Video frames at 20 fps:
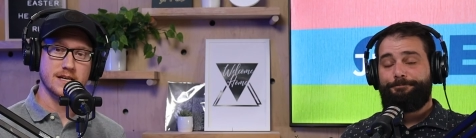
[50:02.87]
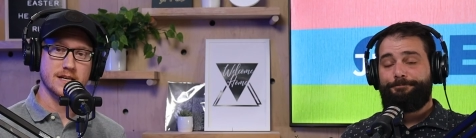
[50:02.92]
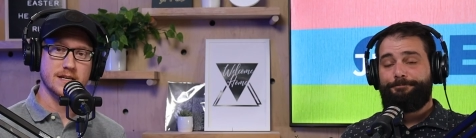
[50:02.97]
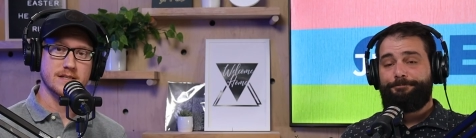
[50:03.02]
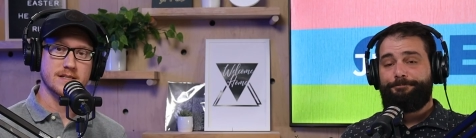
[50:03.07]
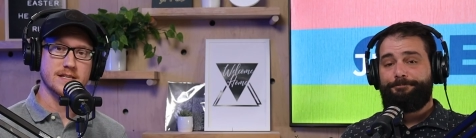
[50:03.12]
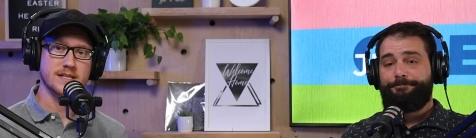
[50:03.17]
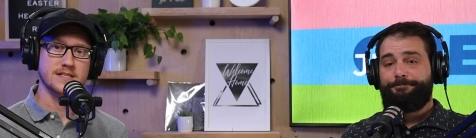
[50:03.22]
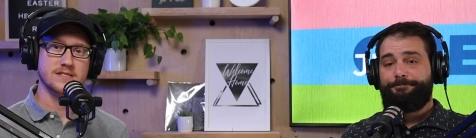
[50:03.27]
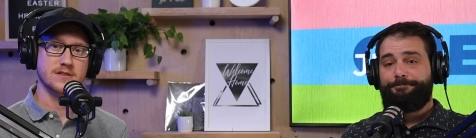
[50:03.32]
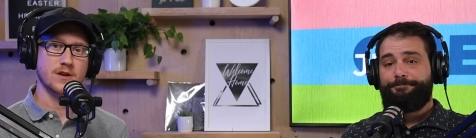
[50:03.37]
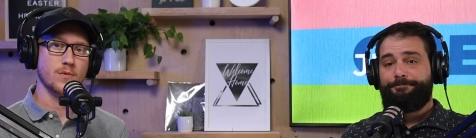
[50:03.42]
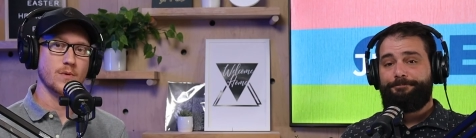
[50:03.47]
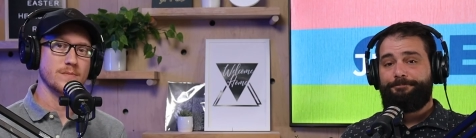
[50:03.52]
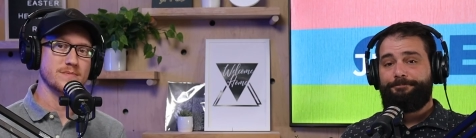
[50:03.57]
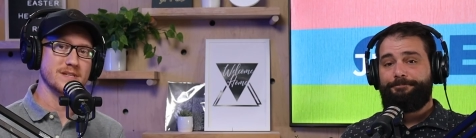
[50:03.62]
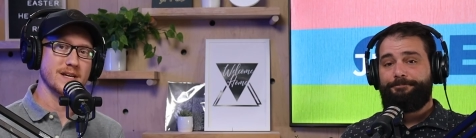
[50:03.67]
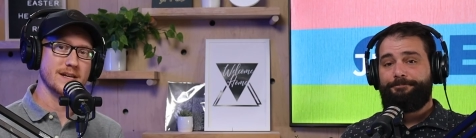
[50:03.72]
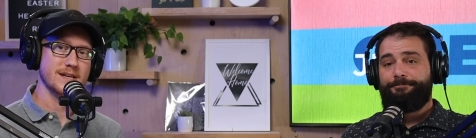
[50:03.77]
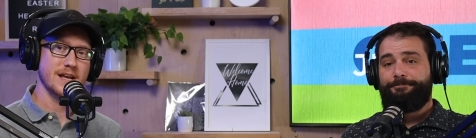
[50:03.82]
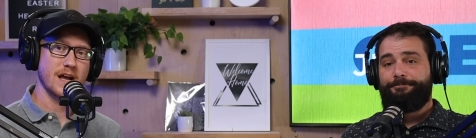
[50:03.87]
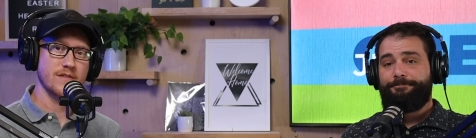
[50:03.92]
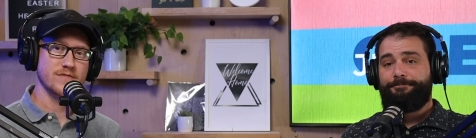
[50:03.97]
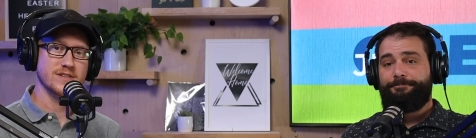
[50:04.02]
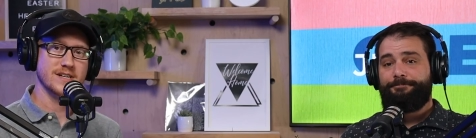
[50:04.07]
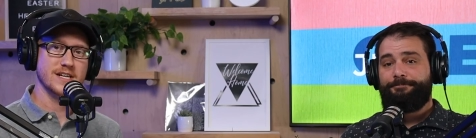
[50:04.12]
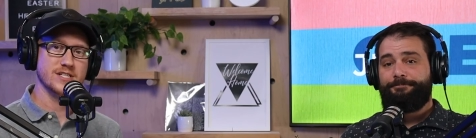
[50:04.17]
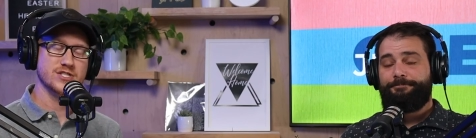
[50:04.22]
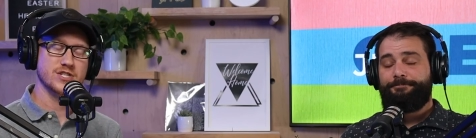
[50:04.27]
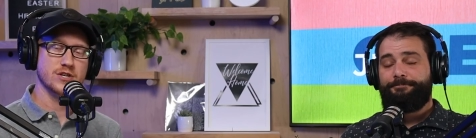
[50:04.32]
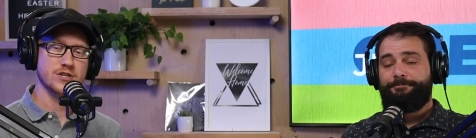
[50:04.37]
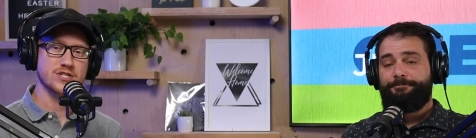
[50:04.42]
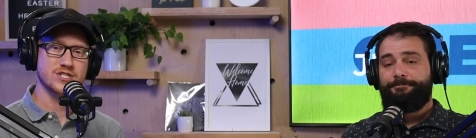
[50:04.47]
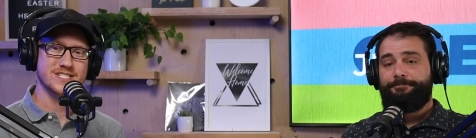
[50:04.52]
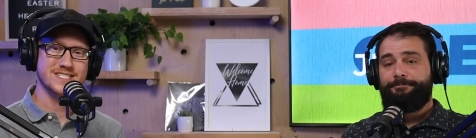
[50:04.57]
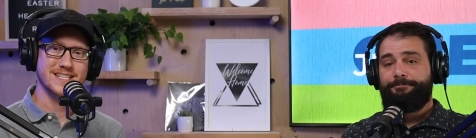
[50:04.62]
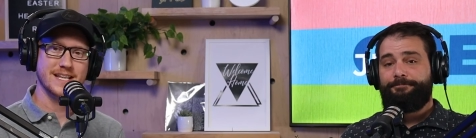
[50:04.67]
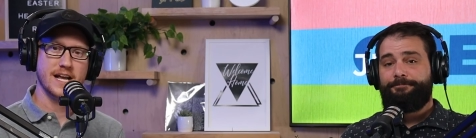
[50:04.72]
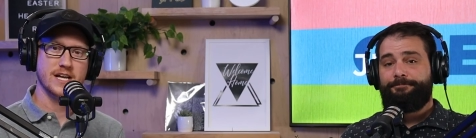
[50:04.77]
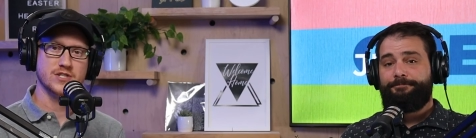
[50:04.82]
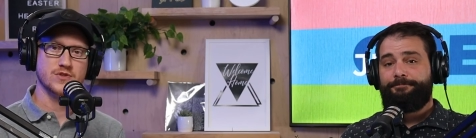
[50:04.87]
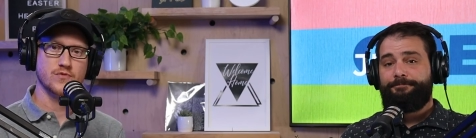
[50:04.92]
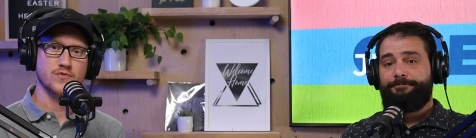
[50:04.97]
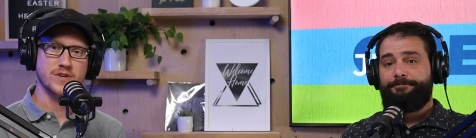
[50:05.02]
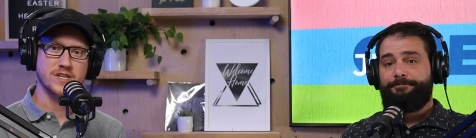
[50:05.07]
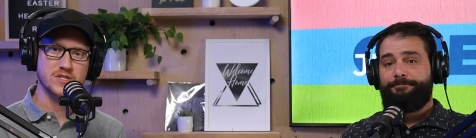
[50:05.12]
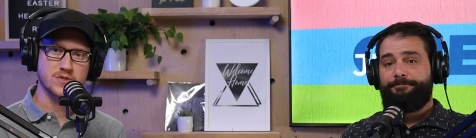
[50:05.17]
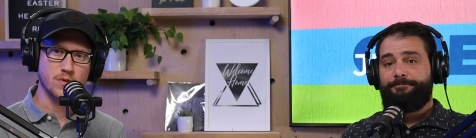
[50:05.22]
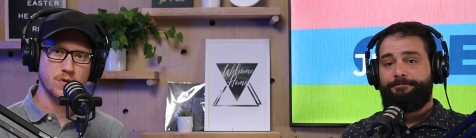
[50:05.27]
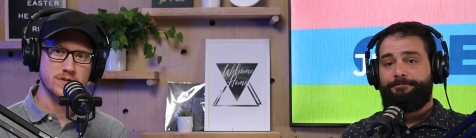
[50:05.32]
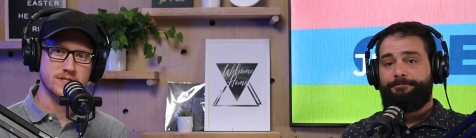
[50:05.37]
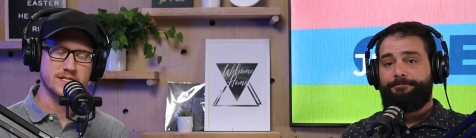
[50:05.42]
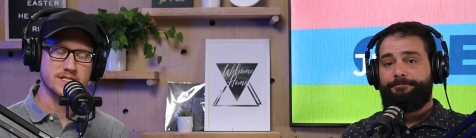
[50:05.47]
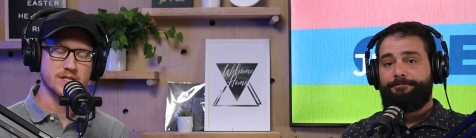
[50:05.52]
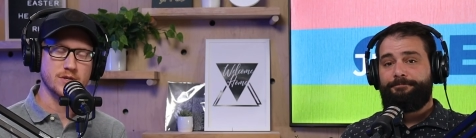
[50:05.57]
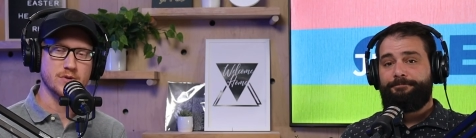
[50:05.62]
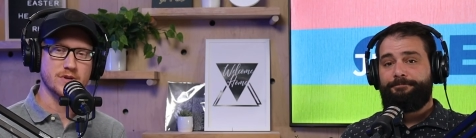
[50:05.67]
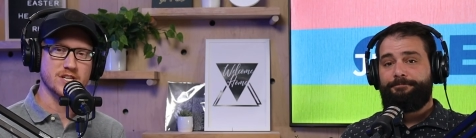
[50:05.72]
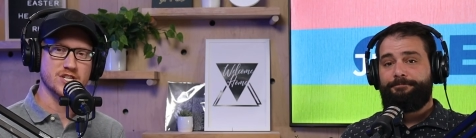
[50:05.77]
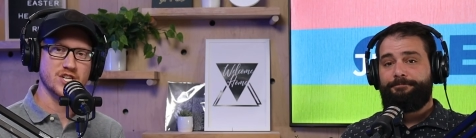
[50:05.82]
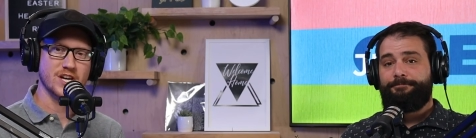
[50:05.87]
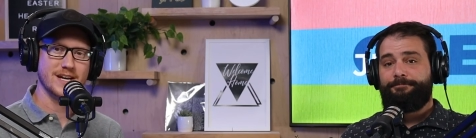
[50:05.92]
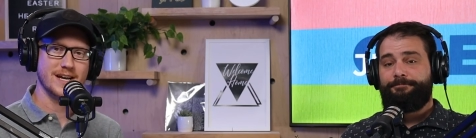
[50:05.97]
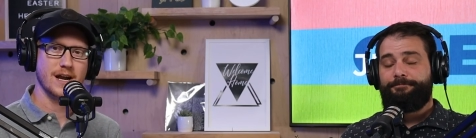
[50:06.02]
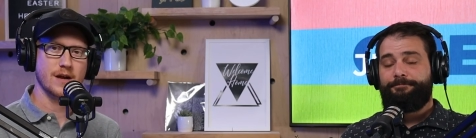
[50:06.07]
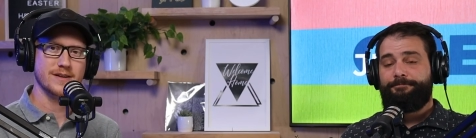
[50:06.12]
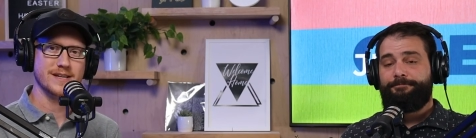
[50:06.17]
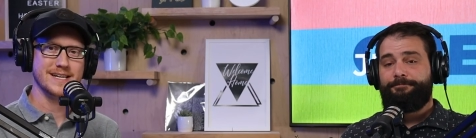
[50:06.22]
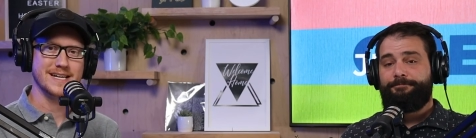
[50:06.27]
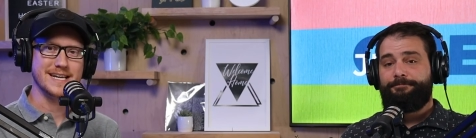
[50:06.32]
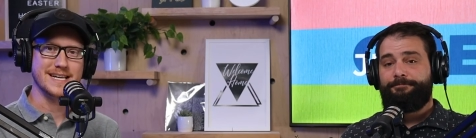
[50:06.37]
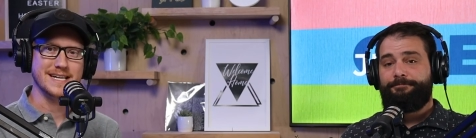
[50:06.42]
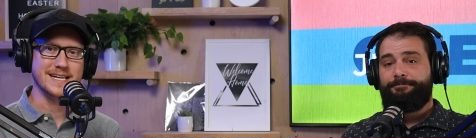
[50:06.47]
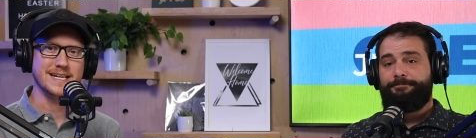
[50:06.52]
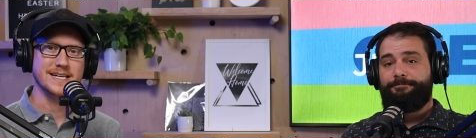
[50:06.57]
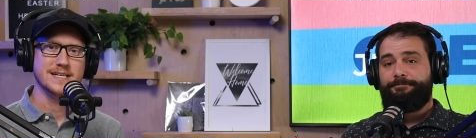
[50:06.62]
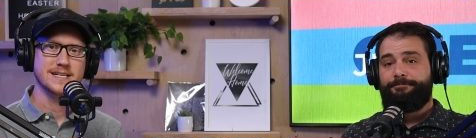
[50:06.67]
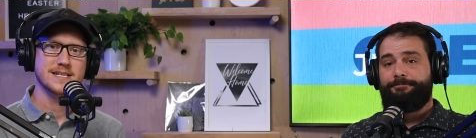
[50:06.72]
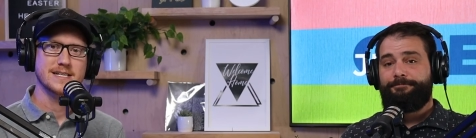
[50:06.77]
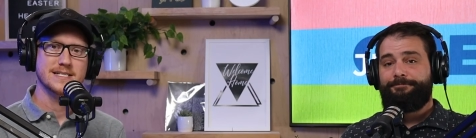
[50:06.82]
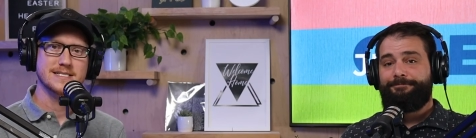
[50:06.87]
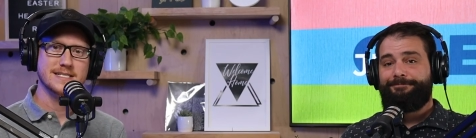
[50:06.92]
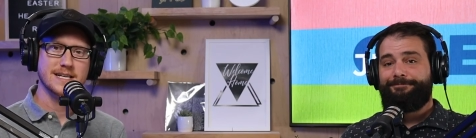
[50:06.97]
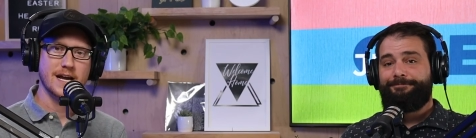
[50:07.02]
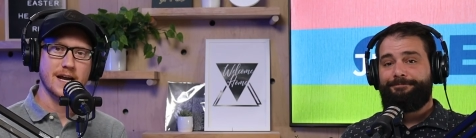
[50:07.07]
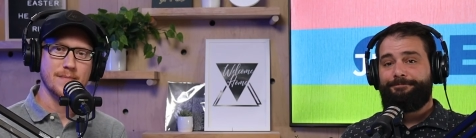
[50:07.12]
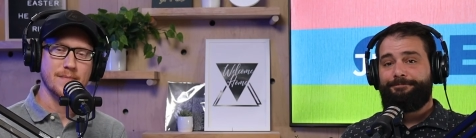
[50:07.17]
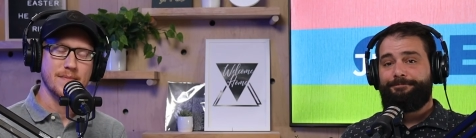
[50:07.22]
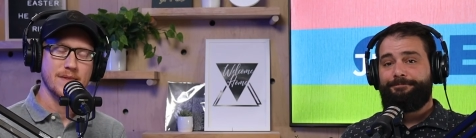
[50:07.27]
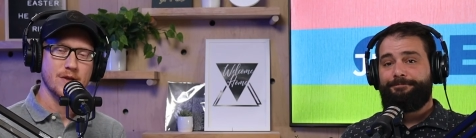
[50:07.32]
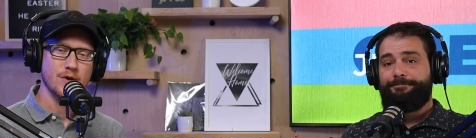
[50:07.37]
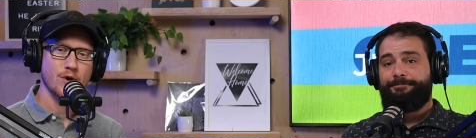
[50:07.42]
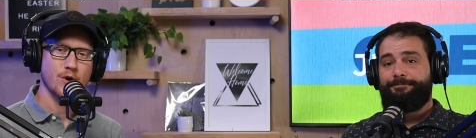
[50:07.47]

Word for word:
Speaker 1: uh, things on our website, calvary.church slash resources that you can check out at any time.